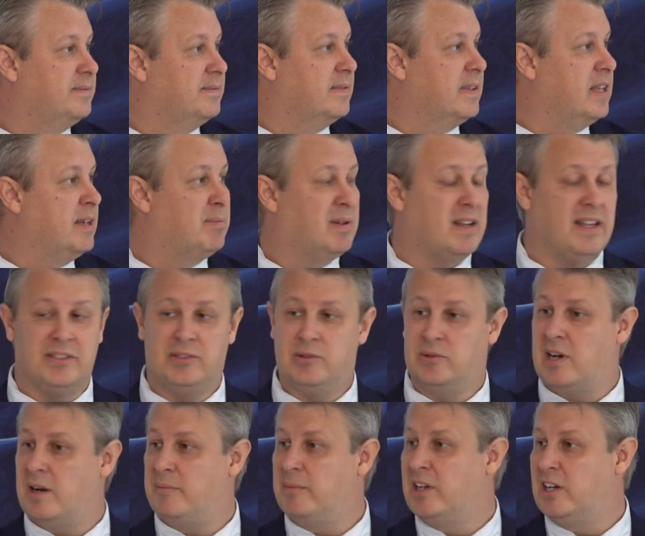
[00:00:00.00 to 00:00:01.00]
He planned to
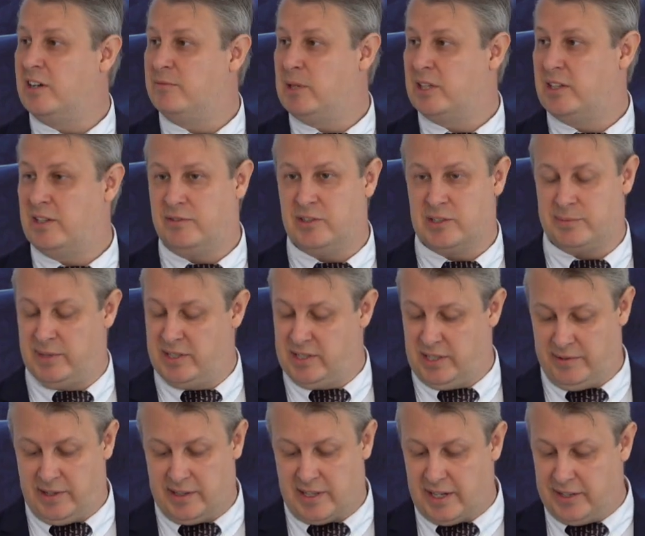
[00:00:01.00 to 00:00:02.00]
come here, but he was busy
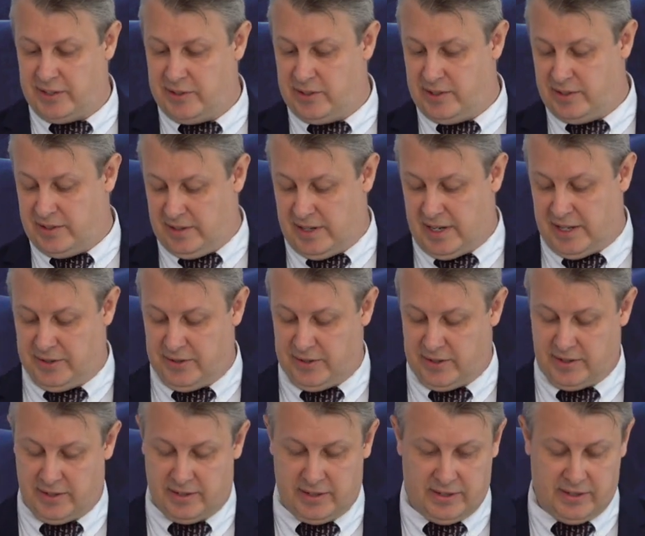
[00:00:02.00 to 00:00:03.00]
with other
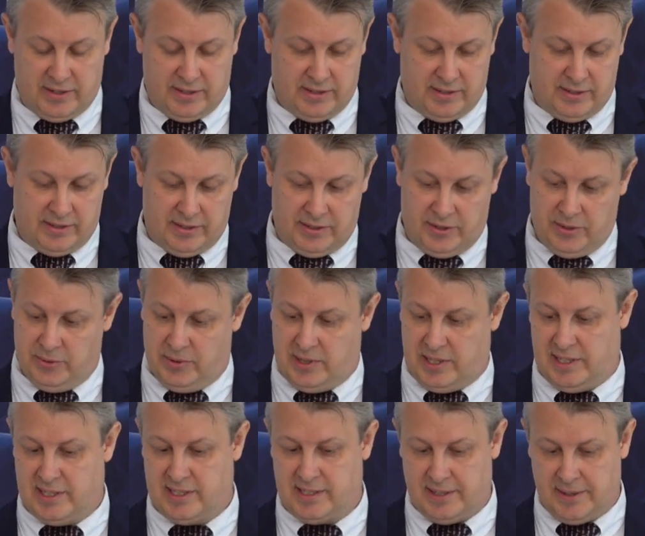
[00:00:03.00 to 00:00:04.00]

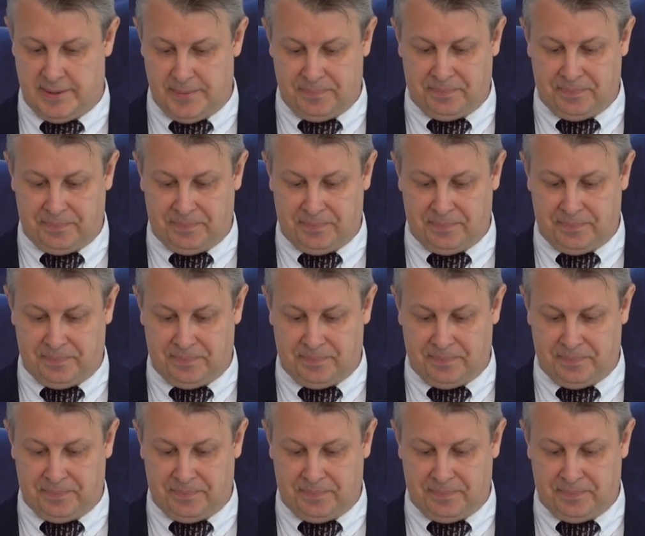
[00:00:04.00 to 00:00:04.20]
duties.